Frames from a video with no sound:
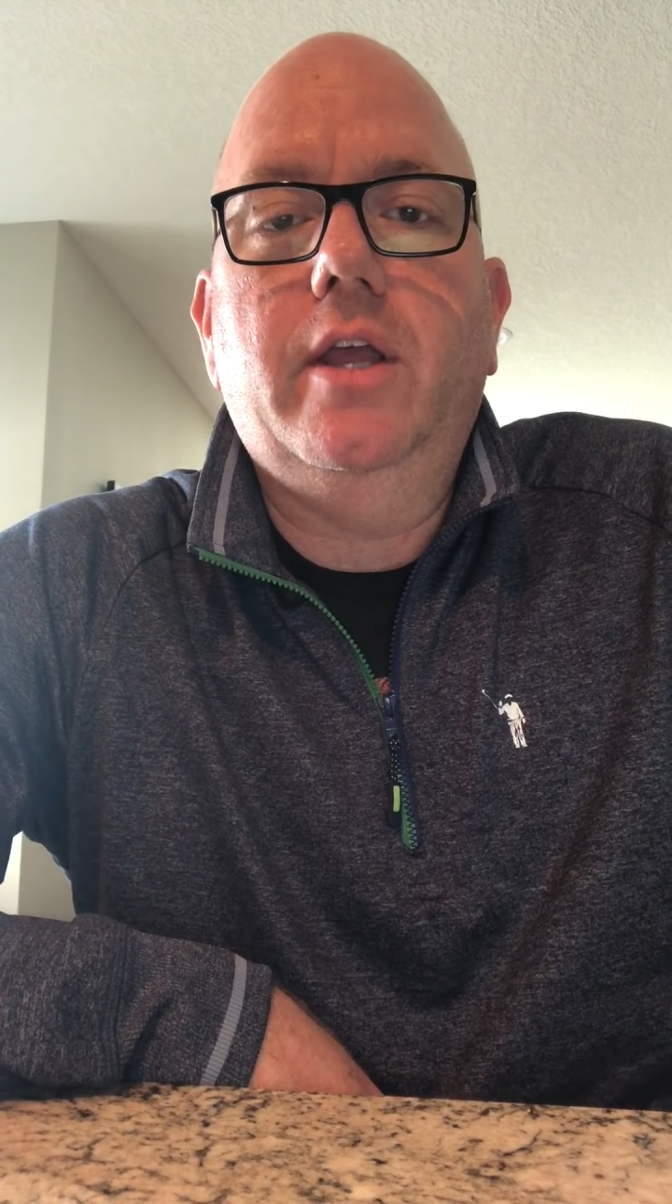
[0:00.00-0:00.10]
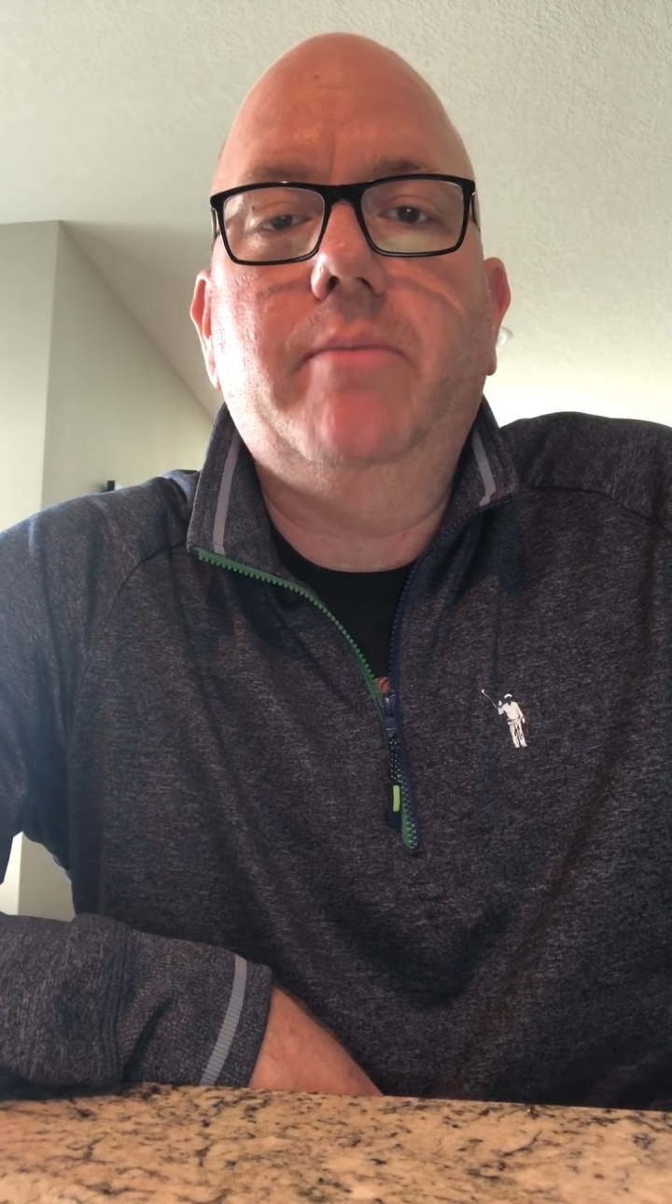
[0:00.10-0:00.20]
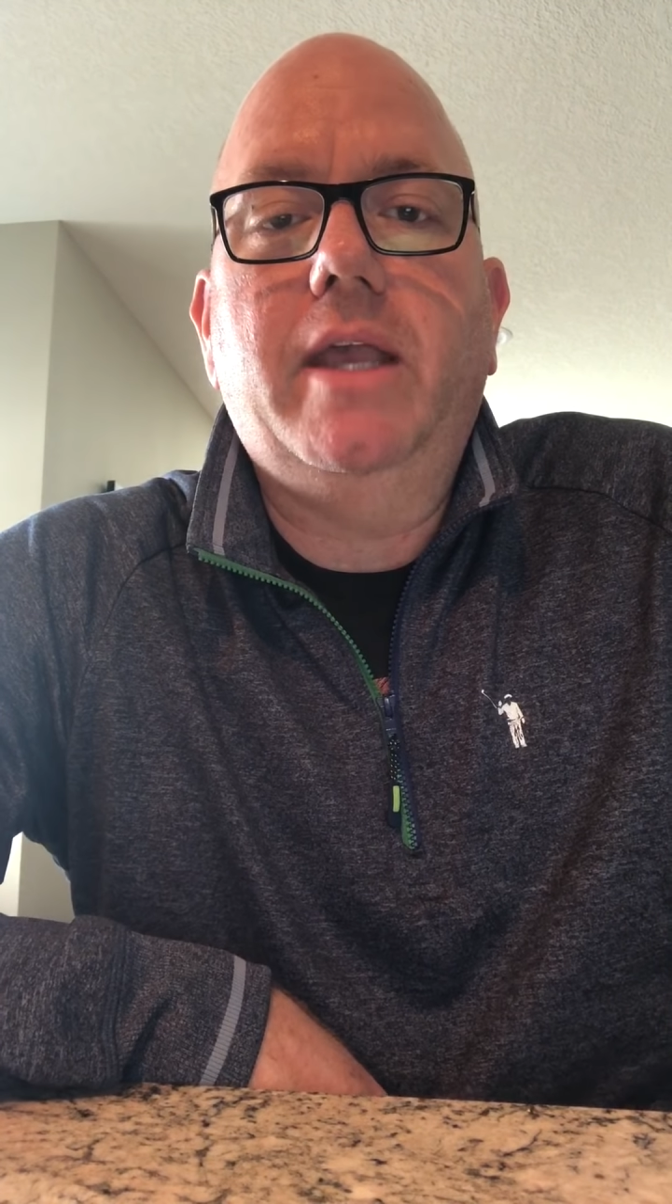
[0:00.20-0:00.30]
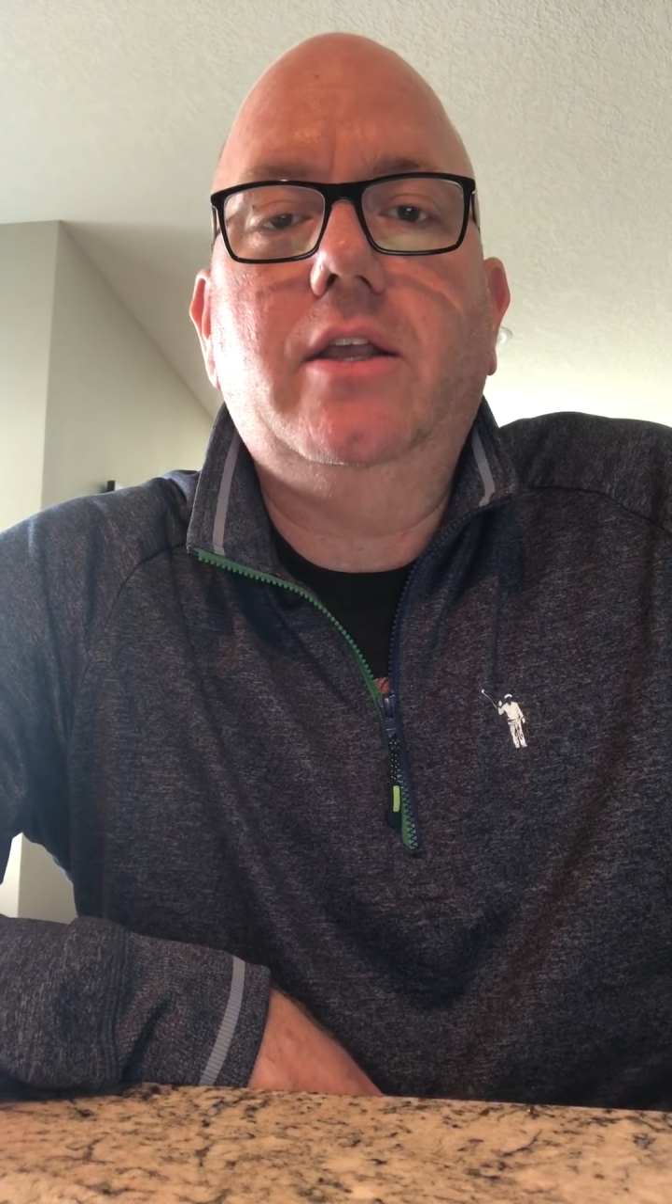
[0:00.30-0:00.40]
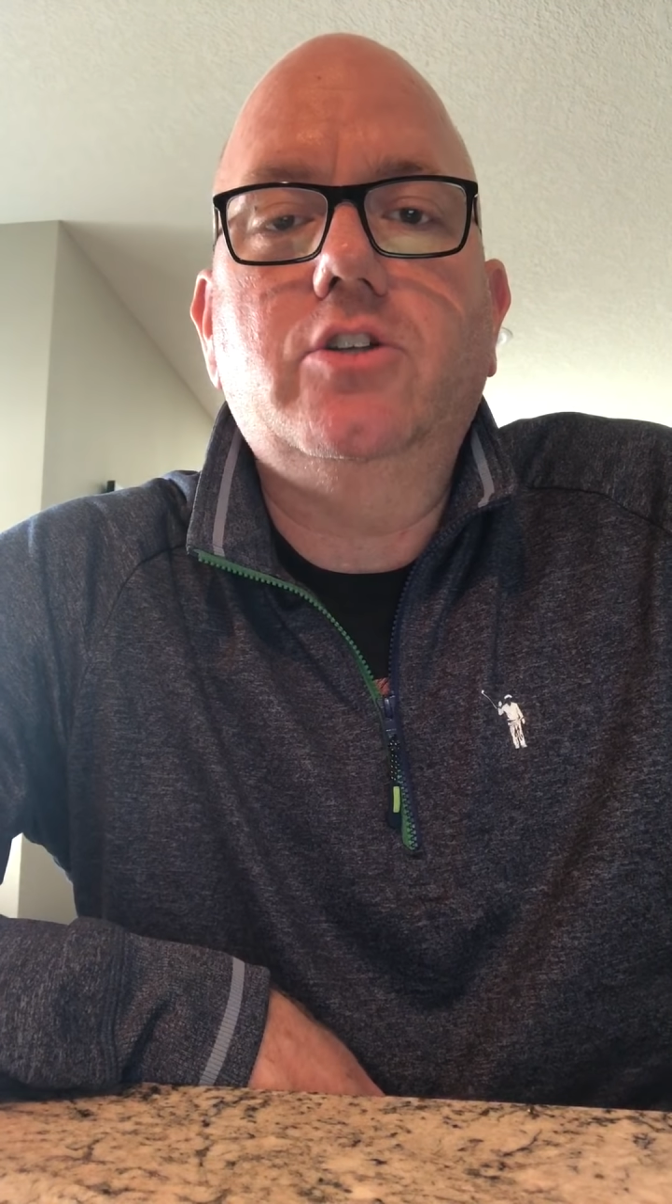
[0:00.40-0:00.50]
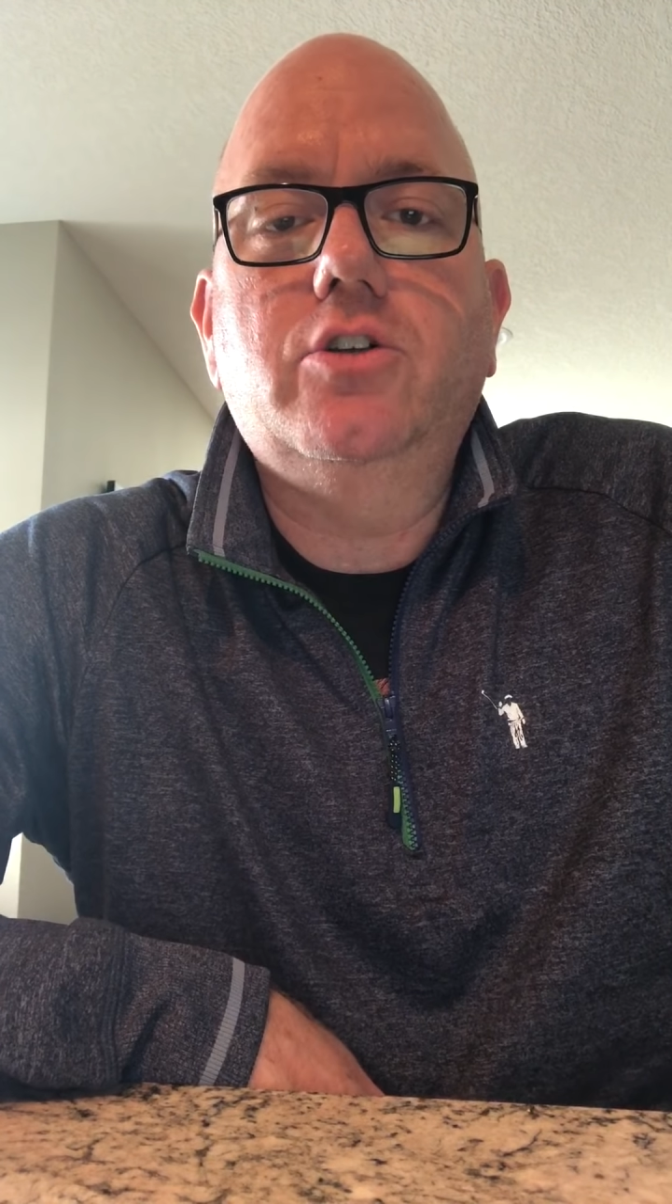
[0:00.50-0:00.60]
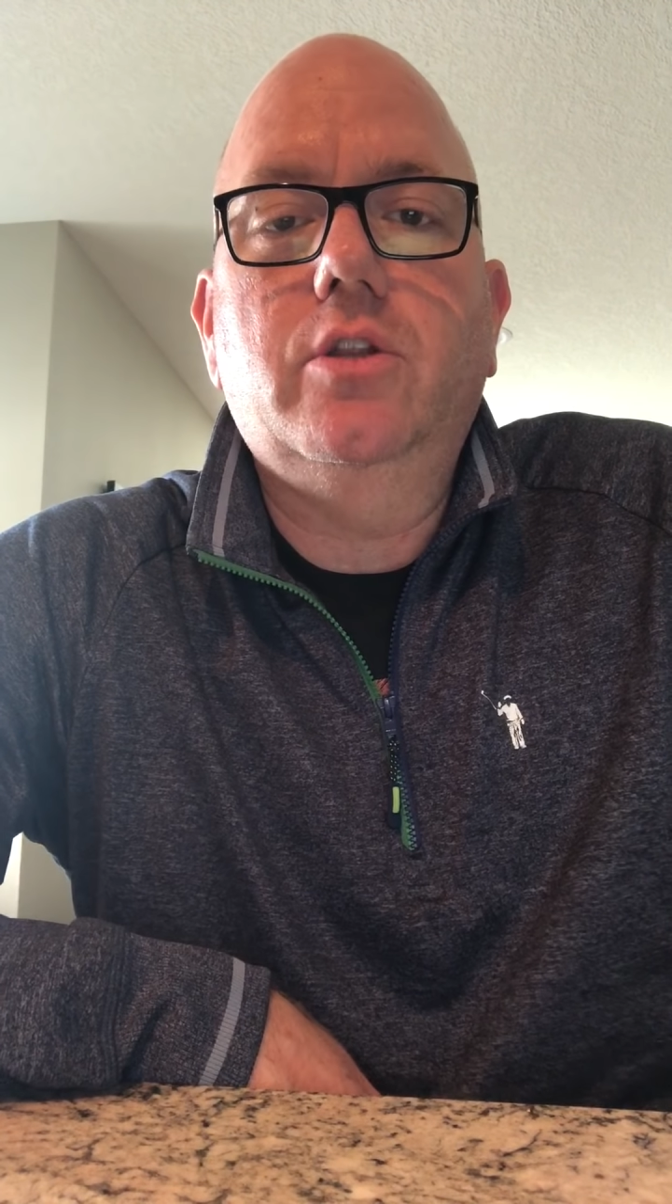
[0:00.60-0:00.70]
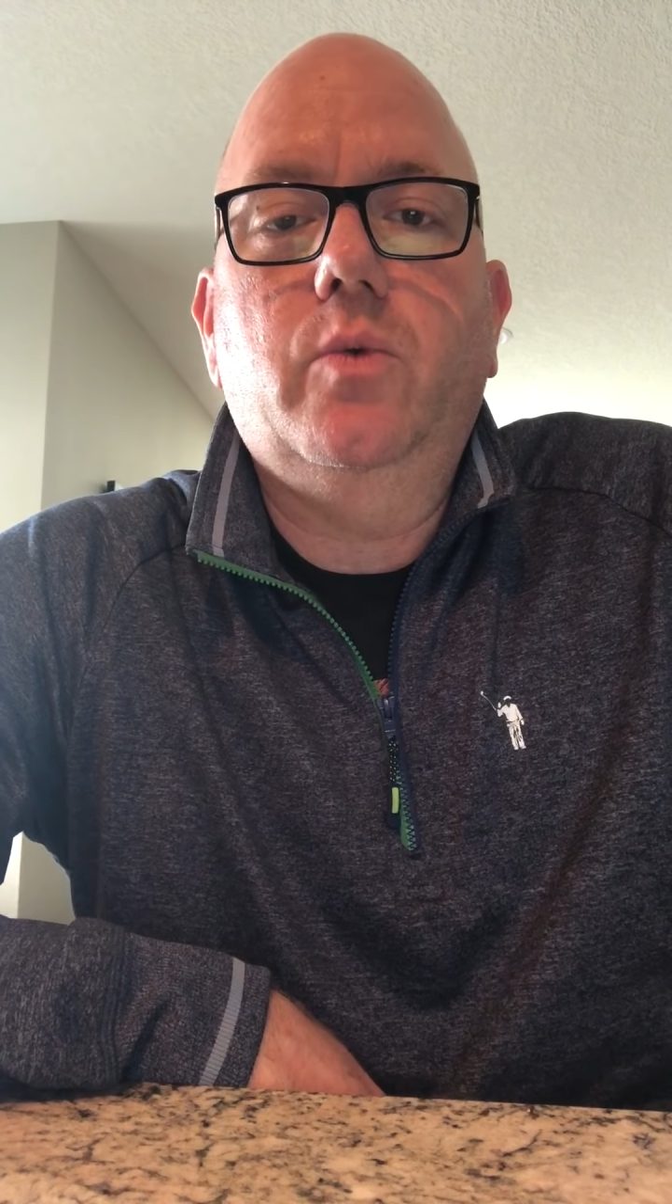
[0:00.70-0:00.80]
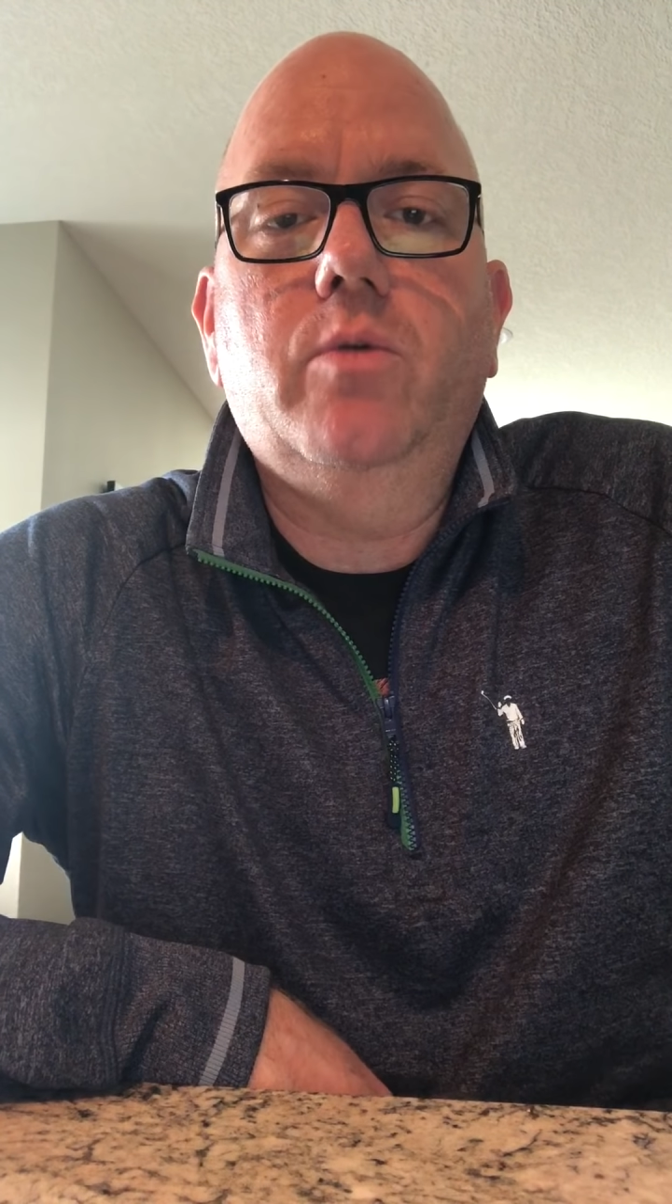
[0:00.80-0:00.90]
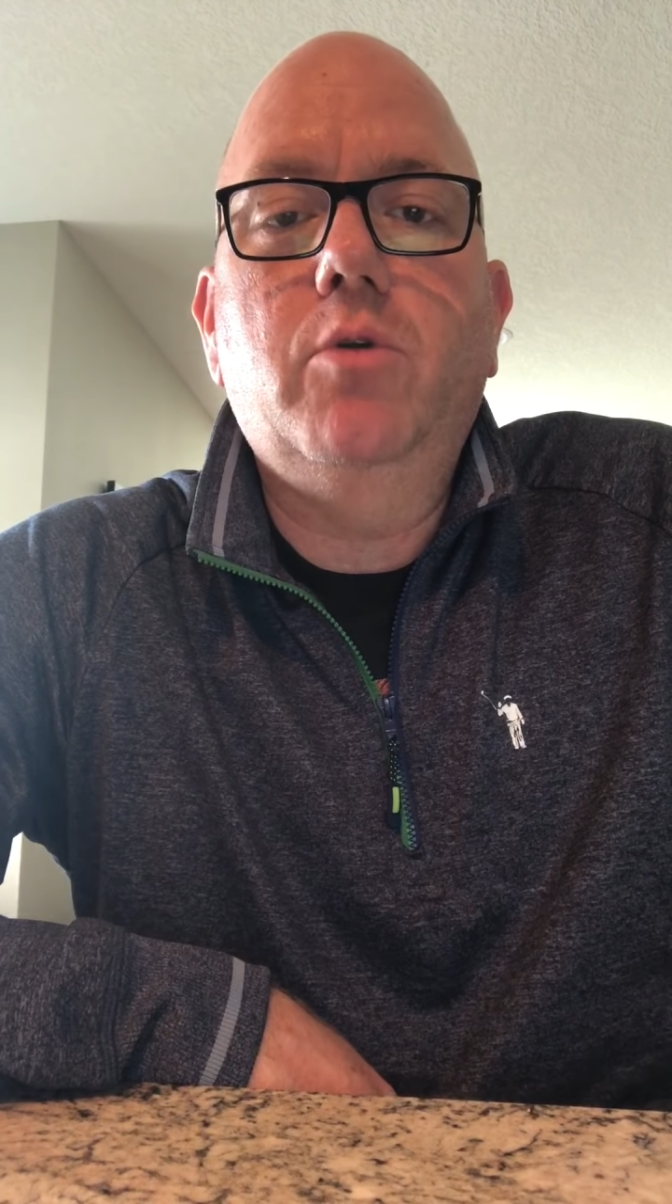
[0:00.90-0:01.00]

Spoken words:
and making sure that we're